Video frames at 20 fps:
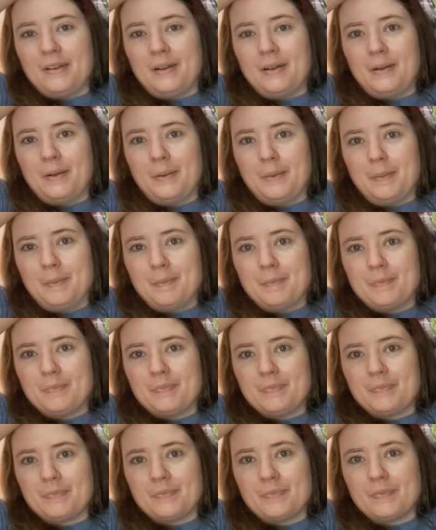Um,
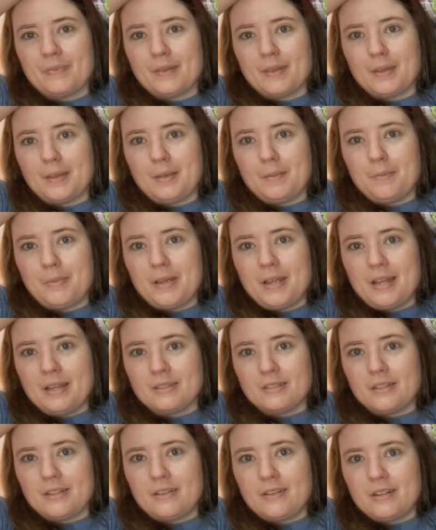but yeah,
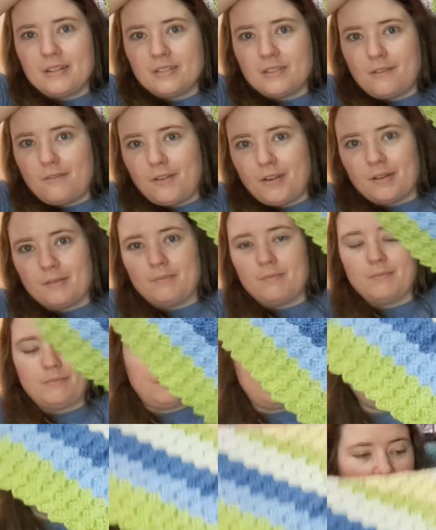so there it is so far.
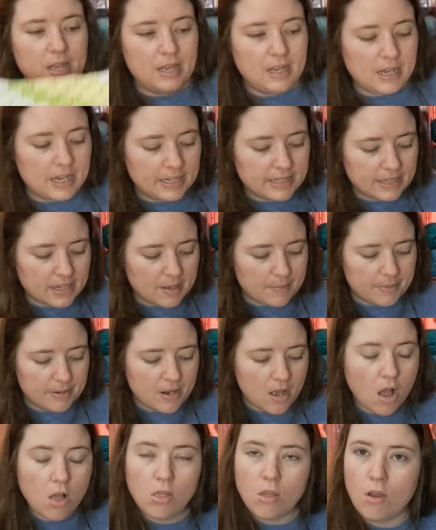It's
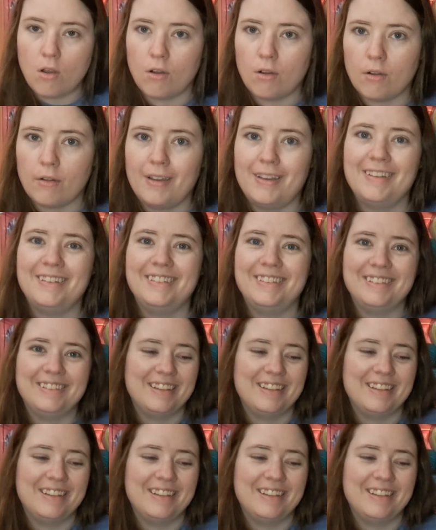coming along.